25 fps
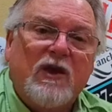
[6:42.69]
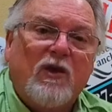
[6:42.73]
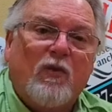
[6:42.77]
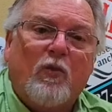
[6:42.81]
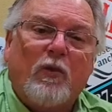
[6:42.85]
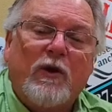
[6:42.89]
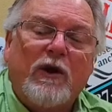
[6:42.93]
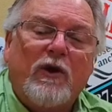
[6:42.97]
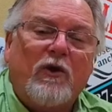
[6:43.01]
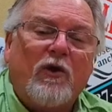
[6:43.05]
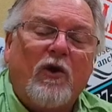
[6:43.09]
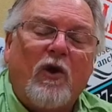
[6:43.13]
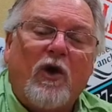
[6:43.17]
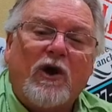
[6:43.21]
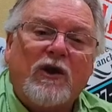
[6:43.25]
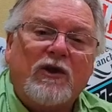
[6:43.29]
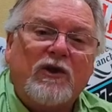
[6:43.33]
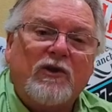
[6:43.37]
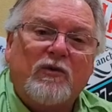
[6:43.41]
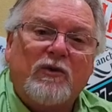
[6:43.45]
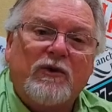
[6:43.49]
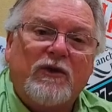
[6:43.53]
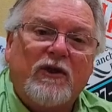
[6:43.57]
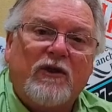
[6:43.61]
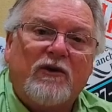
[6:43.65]
We don't
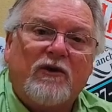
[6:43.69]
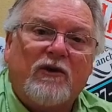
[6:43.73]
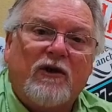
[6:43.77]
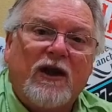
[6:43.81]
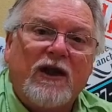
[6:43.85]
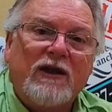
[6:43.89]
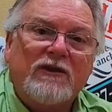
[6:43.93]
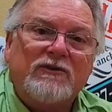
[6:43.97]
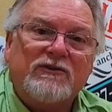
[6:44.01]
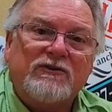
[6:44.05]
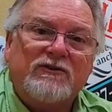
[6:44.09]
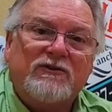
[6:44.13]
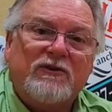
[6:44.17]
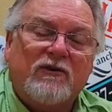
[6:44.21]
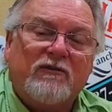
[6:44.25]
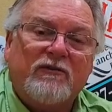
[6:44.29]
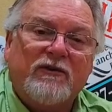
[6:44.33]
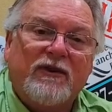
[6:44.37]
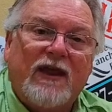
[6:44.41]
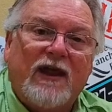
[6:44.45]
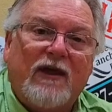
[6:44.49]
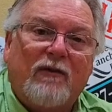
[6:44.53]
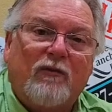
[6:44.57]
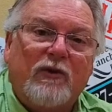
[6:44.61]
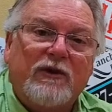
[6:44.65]
argue with other agents over
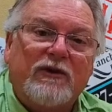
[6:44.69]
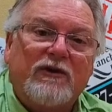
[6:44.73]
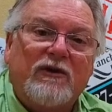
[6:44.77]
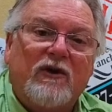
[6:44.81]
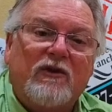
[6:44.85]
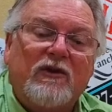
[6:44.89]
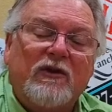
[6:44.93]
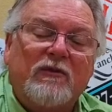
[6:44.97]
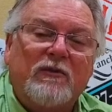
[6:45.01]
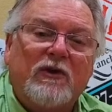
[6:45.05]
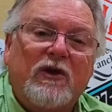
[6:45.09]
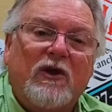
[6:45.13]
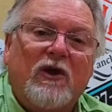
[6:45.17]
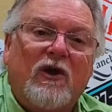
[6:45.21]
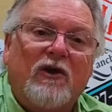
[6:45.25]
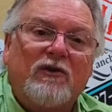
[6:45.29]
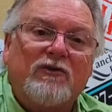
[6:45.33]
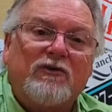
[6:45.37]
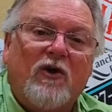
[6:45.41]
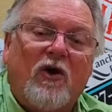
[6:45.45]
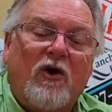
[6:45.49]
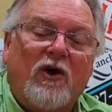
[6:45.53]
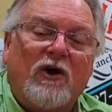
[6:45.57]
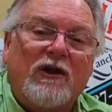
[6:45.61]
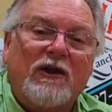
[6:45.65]
that. We tell them to call
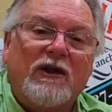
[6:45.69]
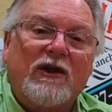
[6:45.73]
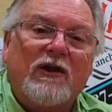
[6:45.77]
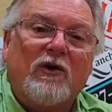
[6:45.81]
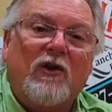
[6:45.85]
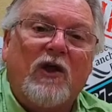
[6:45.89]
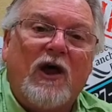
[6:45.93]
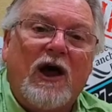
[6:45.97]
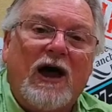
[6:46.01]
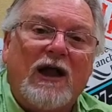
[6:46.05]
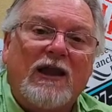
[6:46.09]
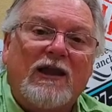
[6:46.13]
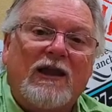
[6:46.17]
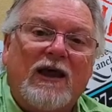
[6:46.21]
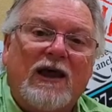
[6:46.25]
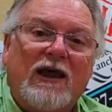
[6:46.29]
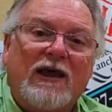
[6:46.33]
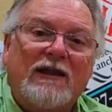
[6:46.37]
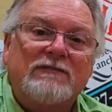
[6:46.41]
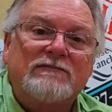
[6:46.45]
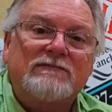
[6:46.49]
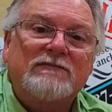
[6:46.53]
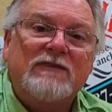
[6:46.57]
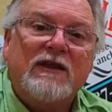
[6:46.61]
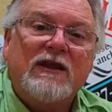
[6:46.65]
TAR Legal
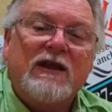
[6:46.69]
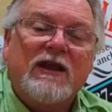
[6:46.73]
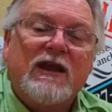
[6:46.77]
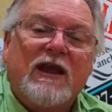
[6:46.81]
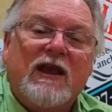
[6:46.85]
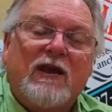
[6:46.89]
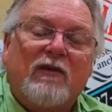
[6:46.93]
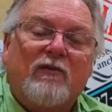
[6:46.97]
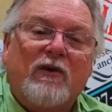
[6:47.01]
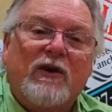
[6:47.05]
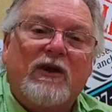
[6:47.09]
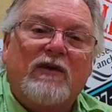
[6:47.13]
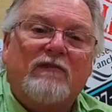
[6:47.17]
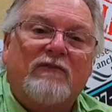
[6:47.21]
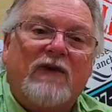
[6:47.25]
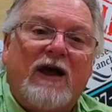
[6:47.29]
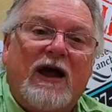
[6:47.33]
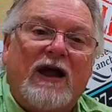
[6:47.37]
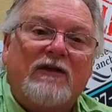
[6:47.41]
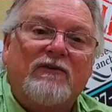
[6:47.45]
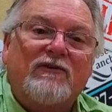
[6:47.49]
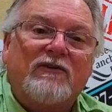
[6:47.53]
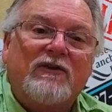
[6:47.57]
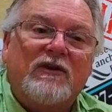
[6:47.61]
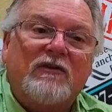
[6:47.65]
Hotline, and we
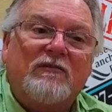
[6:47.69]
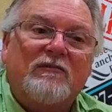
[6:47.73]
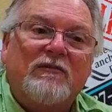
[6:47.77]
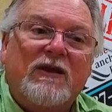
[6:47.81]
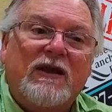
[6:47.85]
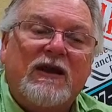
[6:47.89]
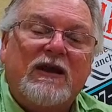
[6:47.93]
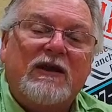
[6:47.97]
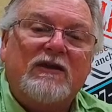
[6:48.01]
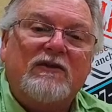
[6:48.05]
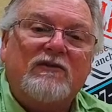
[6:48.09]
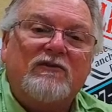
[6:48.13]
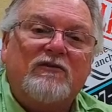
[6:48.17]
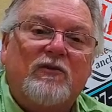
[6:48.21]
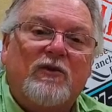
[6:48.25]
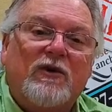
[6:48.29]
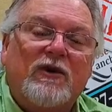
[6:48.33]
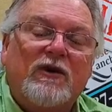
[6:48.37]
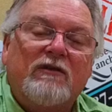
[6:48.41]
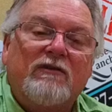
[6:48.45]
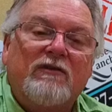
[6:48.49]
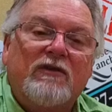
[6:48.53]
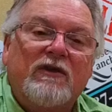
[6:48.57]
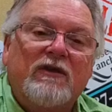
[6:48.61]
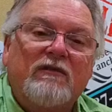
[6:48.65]
advise them it is one
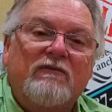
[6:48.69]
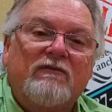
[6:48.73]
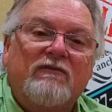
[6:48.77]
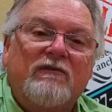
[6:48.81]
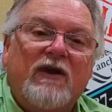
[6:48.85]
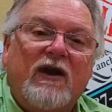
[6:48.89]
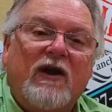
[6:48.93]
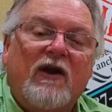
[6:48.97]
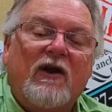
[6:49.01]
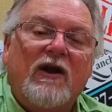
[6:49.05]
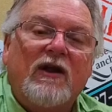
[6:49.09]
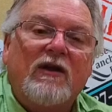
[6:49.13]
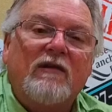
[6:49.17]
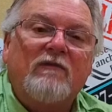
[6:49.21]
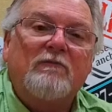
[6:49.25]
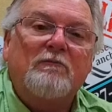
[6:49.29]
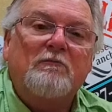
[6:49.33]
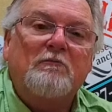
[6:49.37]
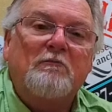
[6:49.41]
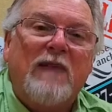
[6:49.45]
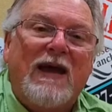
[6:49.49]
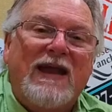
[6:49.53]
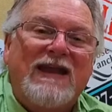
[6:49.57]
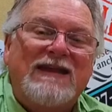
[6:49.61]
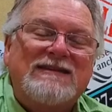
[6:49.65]
of the very
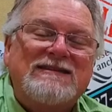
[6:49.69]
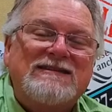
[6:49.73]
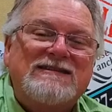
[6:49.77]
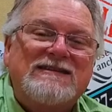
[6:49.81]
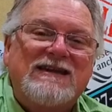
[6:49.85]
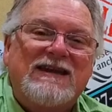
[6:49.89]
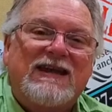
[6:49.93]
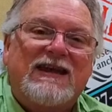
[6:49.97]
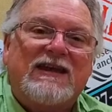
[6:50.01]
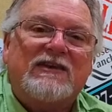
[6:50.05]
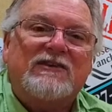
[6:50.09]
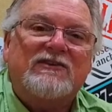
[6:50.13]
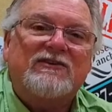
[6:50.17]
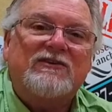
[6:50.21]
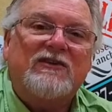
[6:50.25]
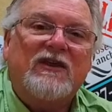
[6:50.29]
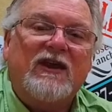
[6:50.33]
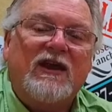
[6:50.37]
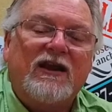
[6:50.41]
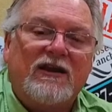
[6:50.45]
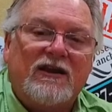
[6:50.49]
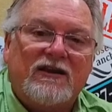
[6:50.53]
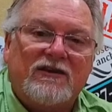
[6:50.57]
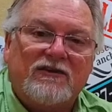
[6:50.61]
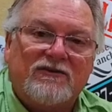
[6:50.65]
basic
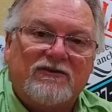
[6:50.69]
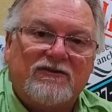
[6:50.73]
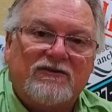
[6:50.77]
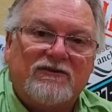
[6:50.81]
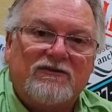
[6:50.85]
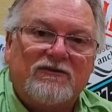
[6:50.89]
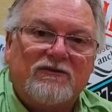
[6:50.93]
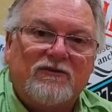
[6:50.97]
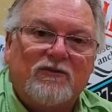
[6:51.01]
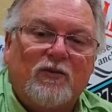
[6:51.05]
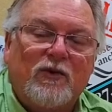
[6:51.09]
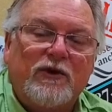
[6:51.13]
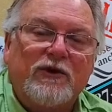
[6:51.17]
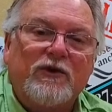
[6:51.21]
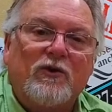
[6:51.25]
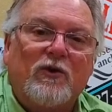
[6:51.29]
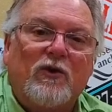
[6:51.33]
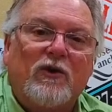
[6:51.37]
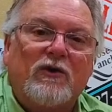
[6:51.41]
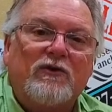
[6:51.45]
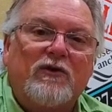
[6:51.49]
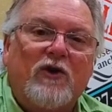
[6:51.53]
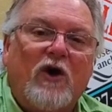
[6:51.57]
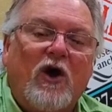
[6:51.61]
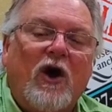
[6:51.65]
tenets when you
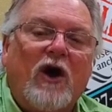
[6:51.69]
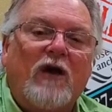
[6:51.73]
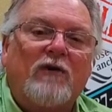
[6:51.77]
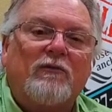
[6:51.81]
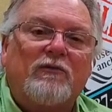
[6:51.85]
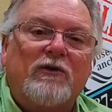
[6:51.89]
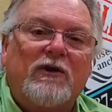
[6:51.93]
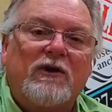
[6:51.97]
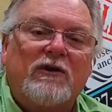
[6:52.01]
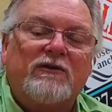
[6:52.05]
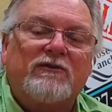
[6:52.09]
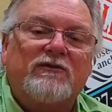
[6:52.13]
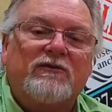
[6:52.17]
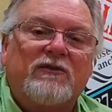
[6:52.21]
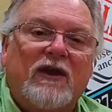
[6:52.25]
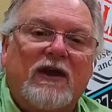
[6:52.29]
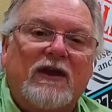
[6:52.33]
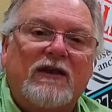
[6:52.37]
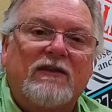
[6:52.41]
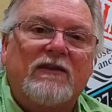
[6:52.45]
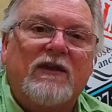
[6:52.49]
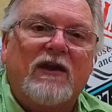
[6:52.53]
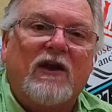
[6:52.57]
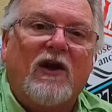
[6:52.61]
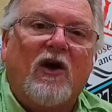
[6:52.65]
are taught real
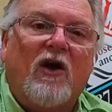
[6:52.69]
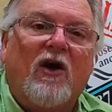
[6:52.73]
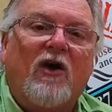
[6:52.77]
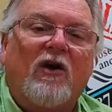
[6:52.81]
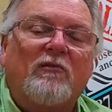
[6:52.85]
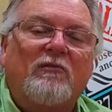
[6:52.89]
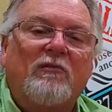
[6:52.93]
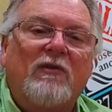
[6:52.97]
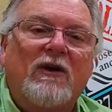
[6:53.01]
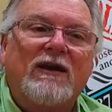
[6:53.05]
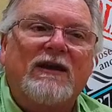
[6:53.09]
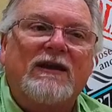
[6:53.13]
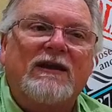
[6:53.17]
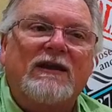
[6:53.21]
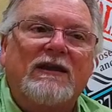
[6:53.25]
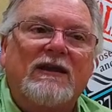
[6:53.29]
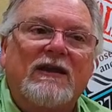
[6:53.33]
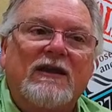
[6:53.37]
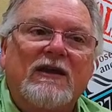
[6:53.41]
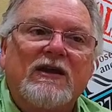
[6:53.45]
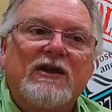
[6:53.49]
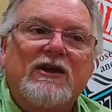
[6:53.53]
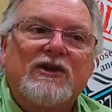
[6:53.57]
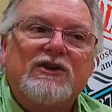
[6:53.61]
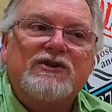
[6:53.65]
estate that all money
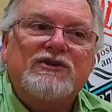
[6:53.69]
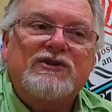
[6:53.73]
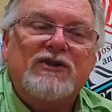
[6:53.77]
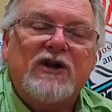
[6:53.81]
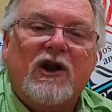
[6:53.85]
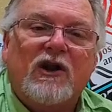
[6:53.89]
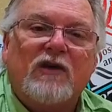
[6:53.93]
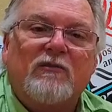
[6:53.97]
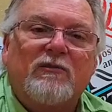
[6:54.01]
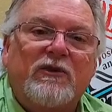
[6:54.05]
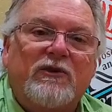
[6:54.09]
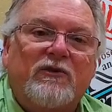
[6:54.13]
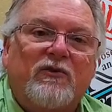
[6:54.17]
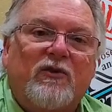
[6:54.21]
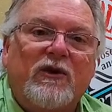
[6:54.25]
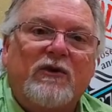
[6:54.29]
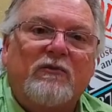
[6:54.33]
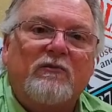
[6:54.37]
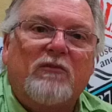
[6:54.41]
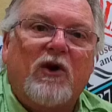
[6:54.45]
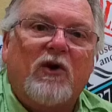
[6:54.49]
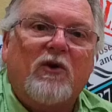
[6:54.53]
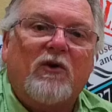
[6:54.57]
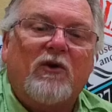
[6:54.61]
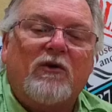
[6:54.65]
shared between
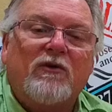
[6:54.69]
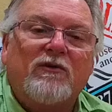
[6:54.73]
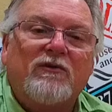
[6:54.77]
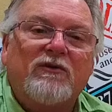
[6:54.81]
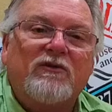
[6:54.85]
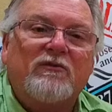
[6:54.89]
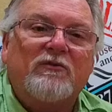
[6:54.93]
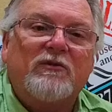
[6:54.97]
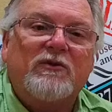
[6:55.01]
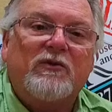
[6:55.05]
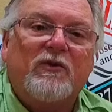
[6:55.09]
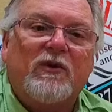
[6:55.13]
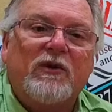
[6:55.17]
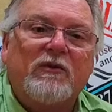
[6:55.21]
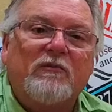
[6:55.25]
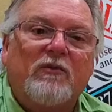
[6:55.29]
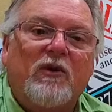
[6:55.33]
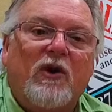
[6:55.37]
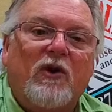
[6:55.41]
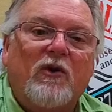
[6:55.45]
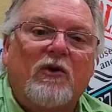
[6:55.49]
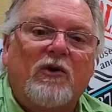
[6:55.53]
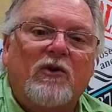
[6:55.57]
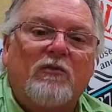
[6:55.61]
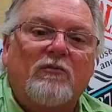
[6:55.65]
brokers is between
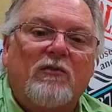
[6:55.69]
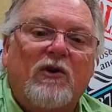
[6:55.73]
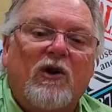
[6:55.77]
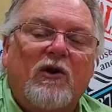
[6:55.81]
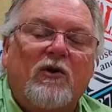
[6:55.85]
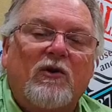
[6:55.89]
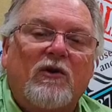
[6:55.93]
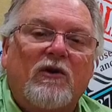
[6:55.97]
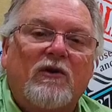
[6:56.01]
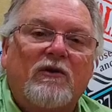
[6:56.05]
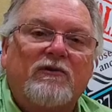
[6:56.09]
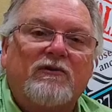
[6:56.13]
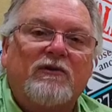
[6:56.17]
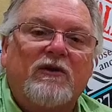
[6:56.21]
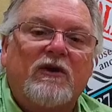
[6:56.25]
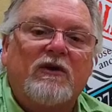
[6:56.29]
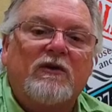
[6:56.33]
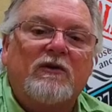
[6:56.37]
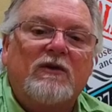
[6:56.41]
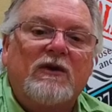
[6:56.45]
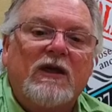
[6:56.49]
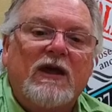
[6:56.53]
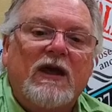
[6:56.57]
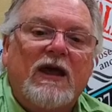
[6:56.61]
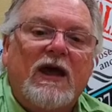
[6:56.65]
broker and broker.
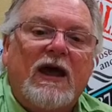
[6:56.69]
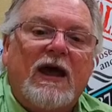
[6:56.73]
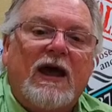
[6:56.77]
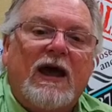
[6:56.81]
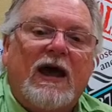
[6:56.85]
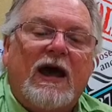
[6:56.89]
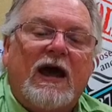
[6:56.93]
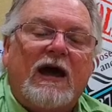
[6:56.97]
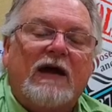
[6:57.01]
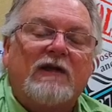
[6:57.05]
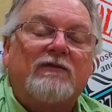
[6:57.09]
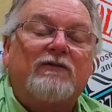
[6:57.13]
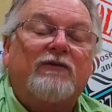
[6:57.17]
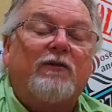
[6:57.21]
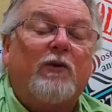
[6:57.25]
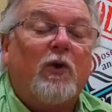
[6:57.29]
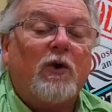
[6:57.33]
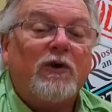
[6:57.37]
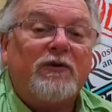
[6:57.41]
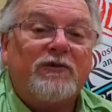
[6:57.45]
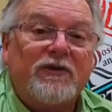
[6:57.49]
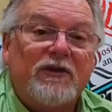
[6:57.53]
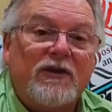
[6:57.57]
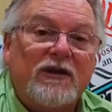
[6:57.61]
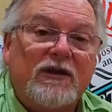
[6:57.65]
So
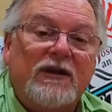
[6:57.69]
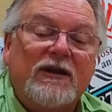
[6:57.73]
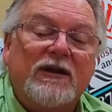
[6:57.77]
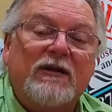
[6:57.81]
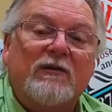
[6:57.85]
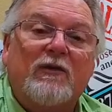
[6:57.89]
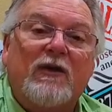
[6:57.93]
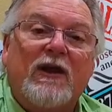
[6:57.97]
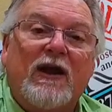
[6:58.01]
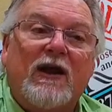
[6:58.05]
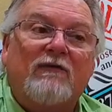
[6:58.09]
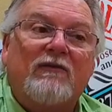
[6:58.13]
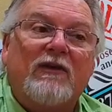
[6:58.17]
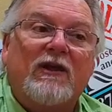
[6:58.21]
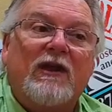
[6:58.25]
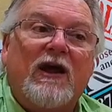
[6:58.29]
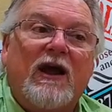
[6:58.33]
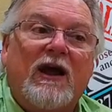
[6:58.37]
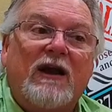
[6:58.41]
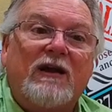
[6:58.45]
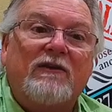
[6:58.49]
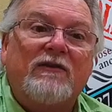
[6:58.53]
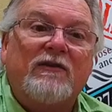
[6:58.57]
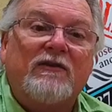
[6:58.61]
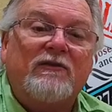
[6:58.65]
unfortunately, we have a
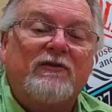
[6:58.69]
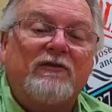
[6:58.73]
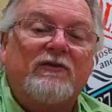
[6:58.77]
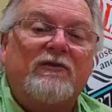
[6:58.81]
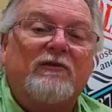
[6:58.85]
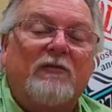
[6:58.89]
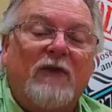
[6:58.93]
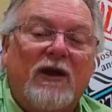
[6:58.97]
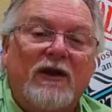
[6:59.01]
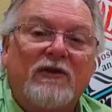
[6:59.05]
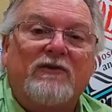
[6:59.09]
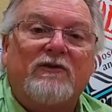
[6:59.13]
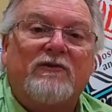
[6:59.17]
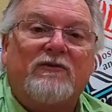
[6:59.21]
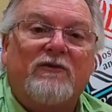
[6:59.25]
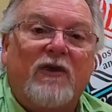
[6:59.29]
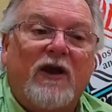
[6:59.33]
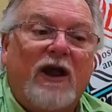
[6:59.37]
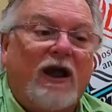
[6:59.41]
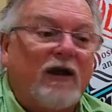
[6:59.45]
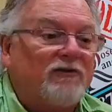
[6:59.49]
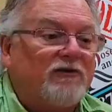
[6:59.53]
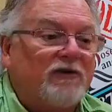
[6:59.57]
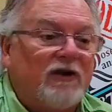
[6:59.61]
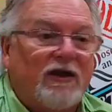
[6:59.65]
lot of, this was a major
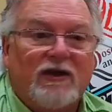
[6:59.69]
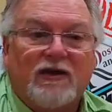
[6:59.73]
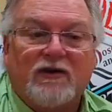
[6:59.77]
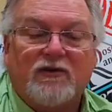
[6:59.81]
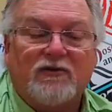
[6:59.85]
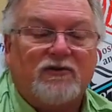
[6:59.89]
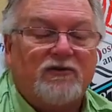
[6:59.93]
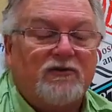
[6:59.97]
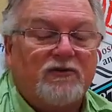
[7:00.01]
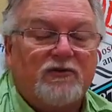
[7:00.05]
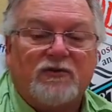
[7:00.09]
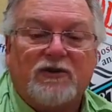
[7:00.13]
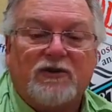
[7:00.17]
friend. I'll tell you, this was